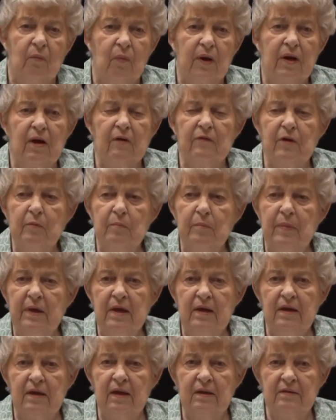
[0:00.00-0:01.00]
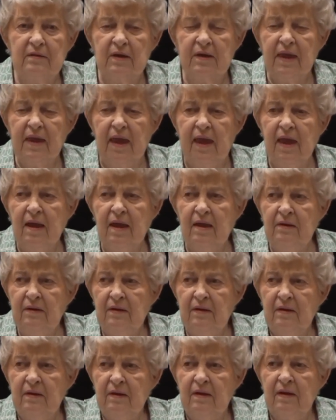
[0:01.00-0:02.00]
whatever it be kick the
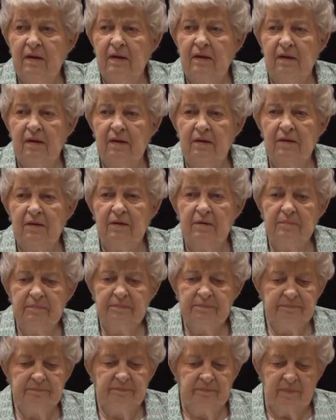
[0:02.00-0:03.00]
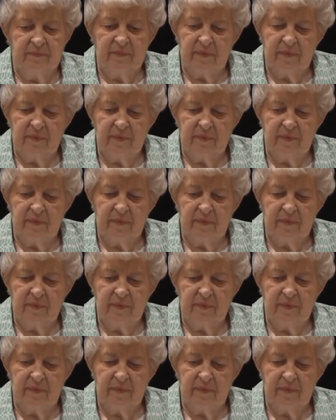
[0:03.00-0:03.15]
can, um,